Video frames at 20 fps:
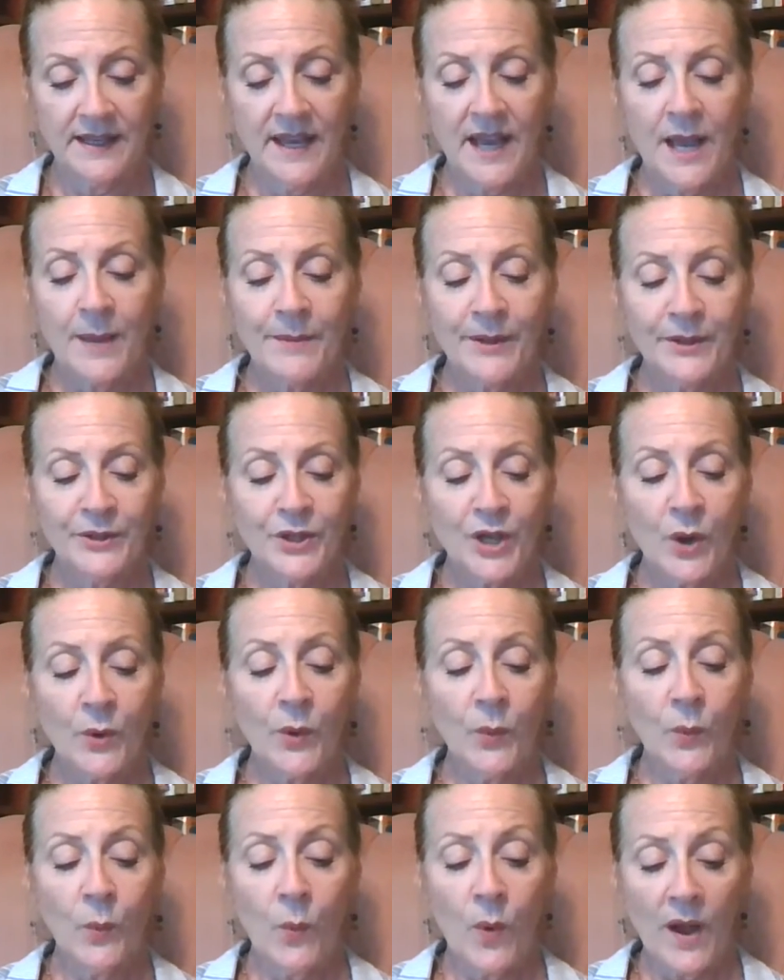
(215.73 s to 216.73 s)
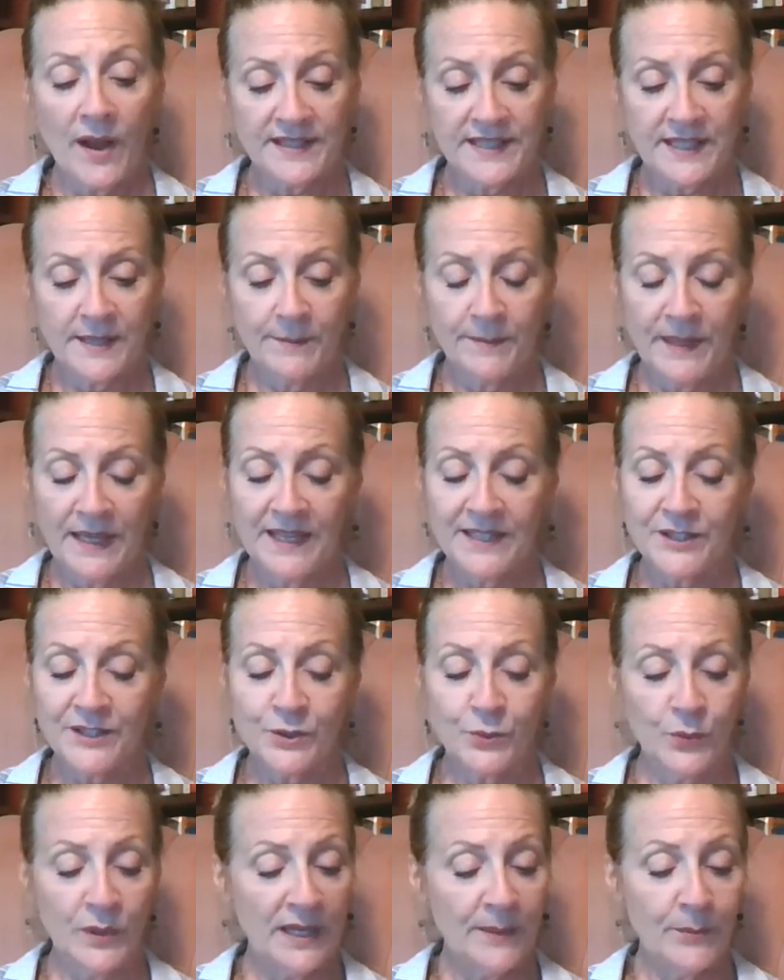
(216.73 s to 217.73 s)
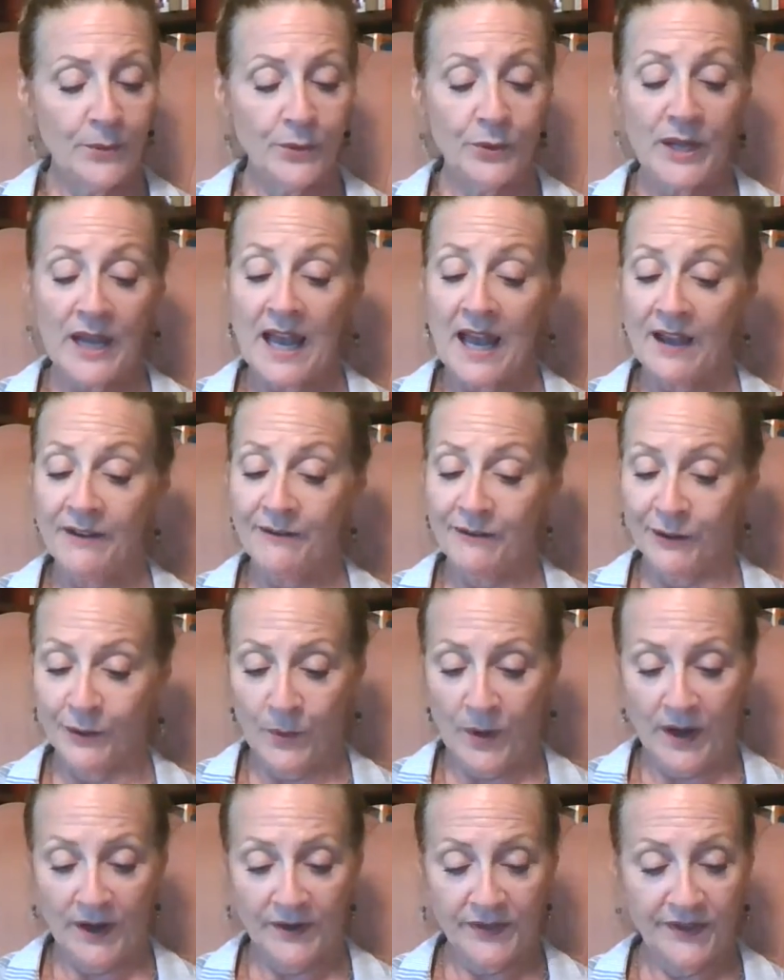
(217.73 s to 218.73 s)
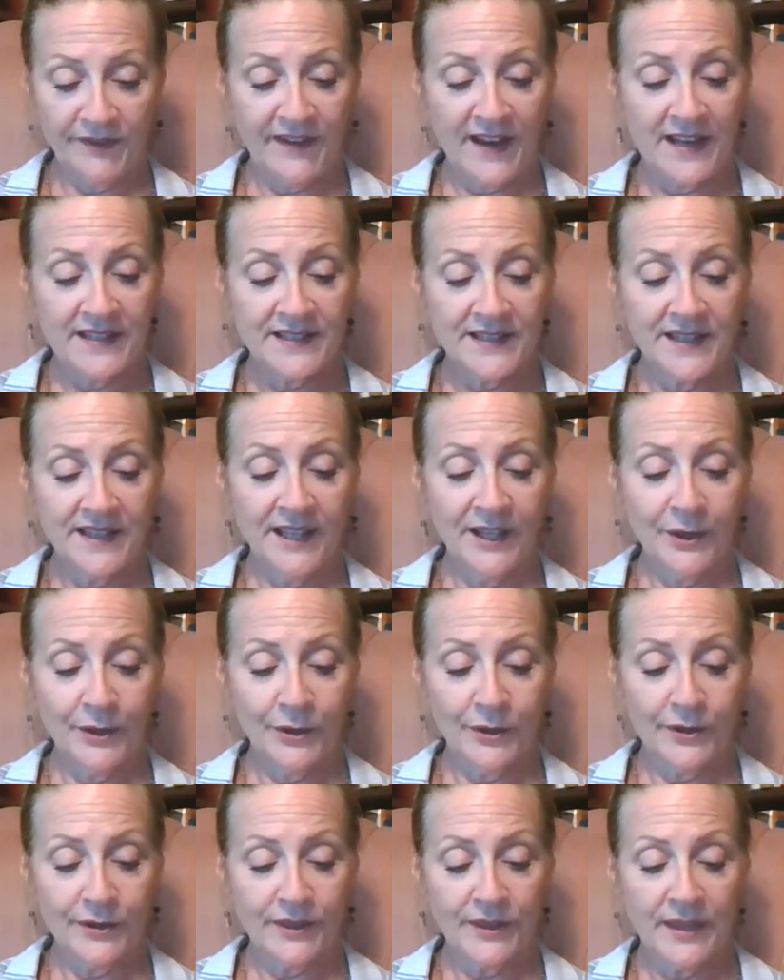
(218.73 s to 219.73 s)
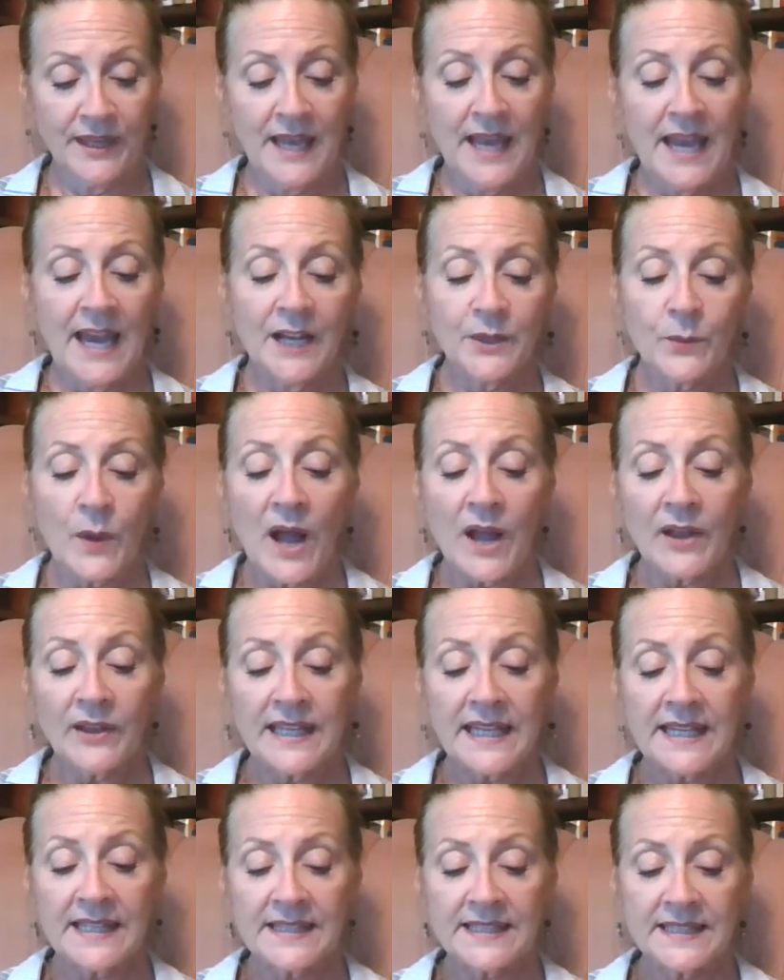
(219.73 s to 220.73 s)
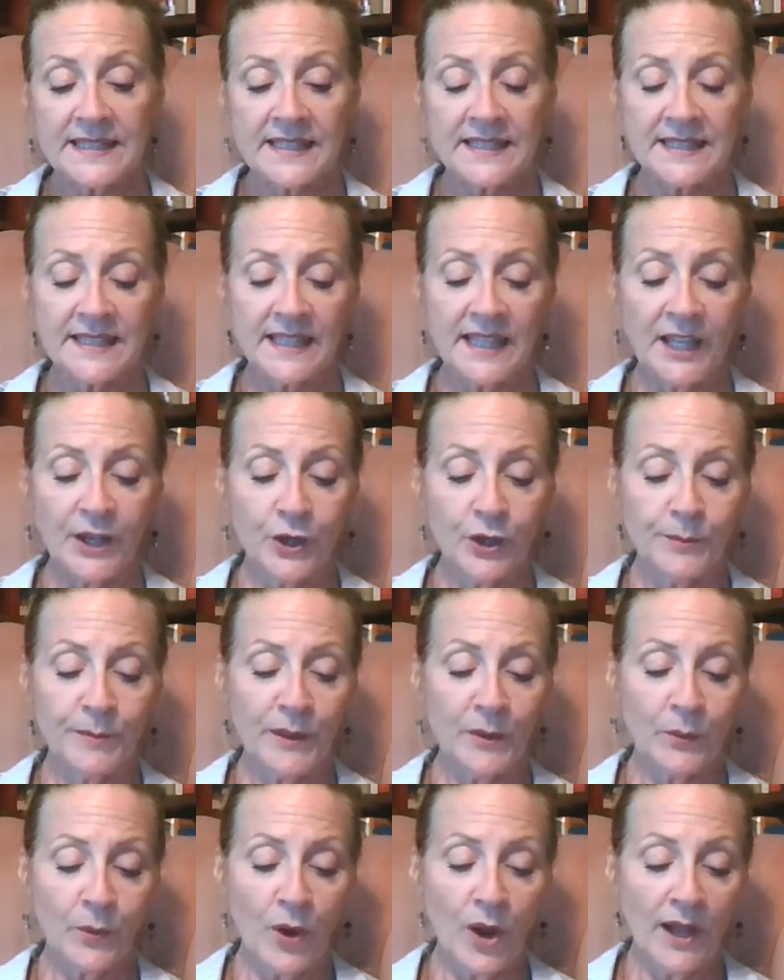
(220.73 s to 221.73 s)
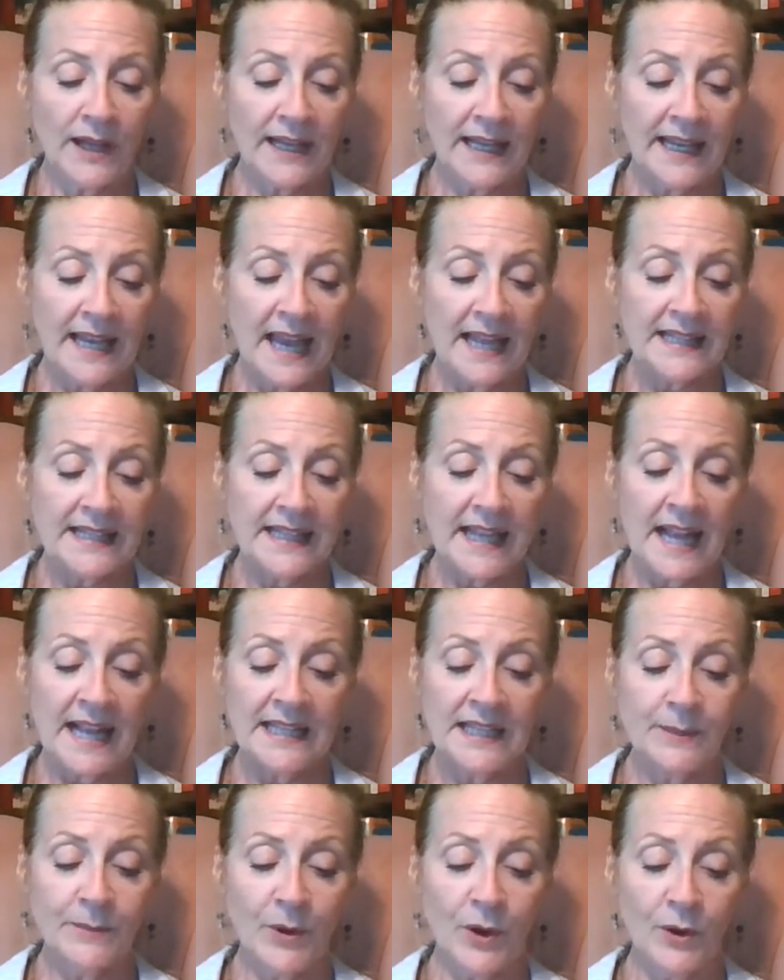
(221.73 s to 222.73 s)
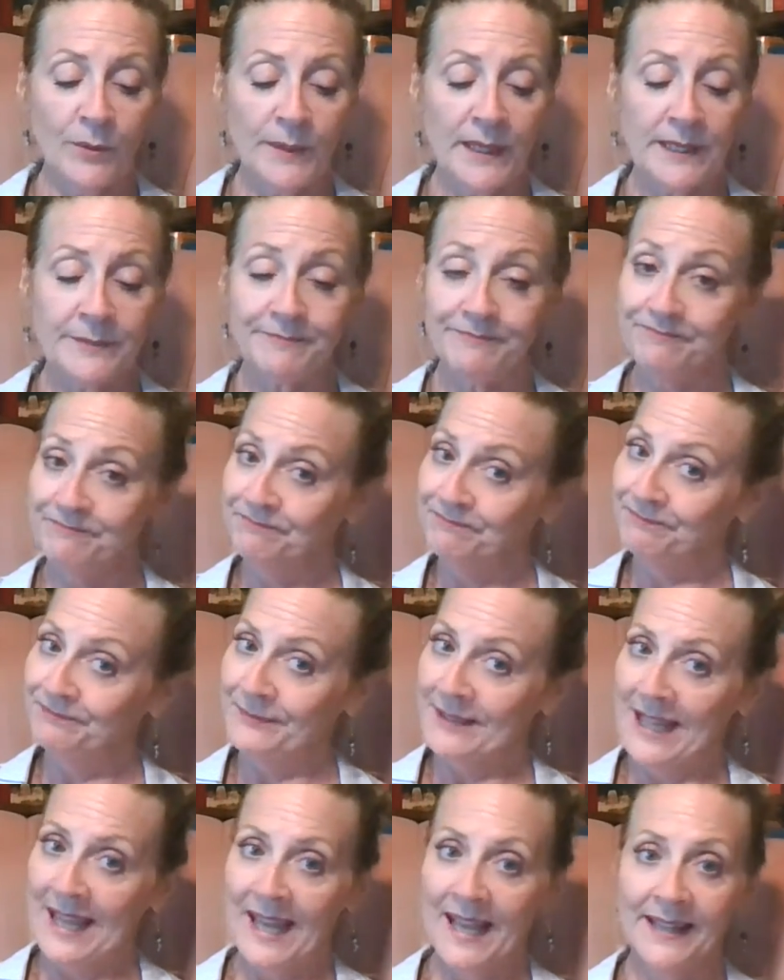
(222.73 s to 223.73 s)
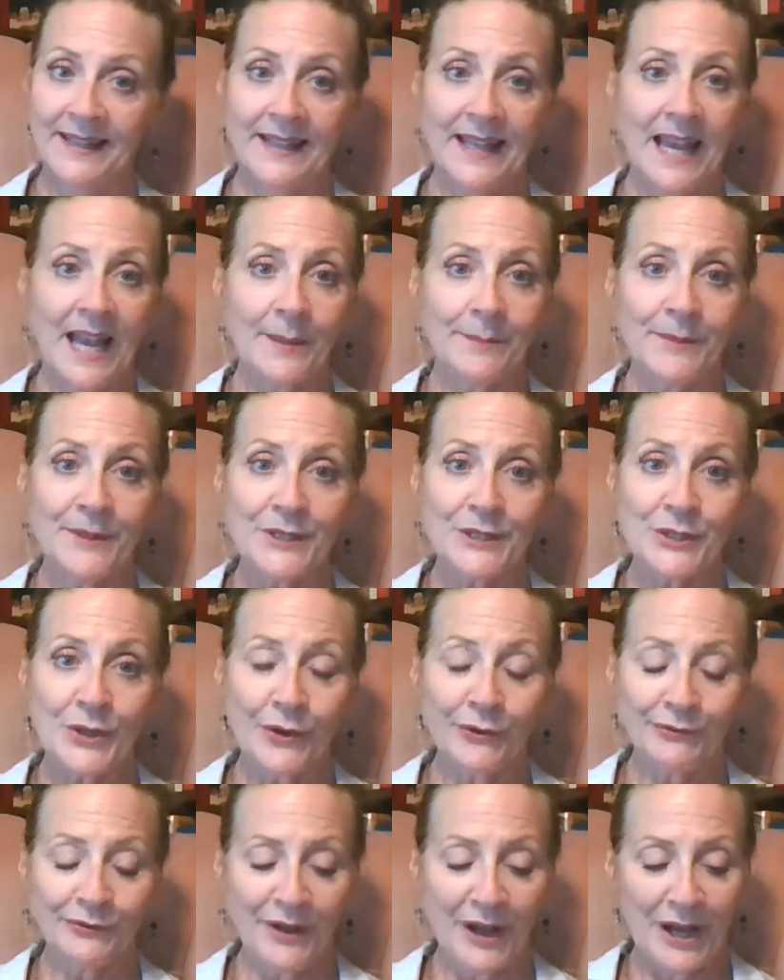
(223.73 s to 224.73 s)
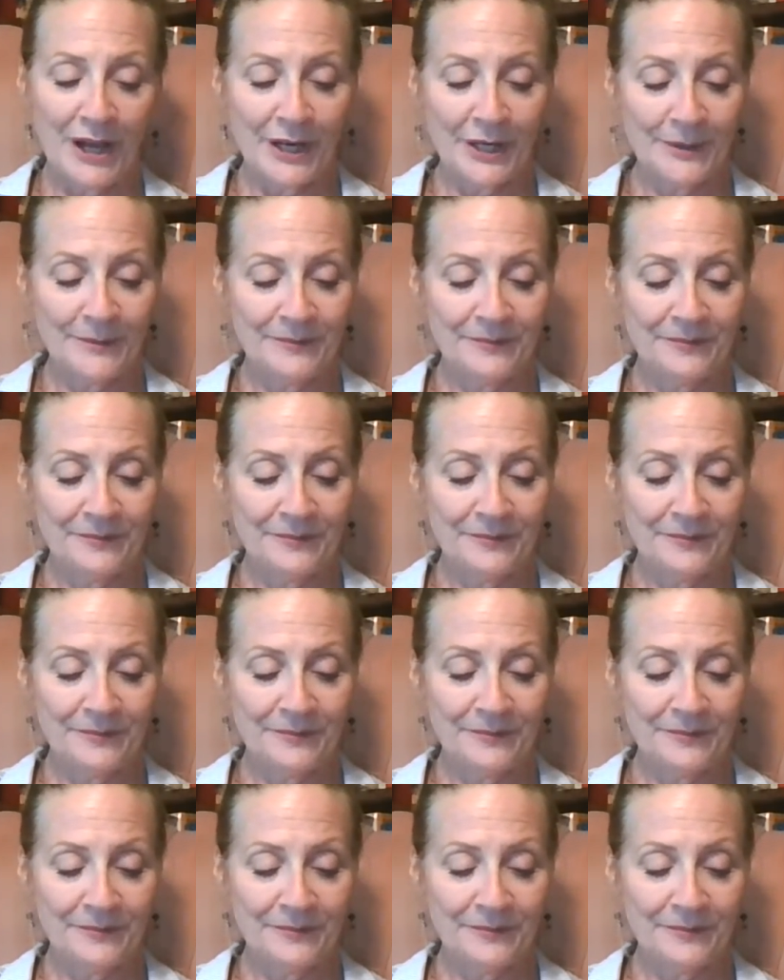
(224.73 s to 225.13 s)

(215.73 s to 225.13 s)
But Noah was the biggest dweeb who'd ever walked the face of the earth, and while he insisted he could be wrong again at any moment, hadn't happened so far.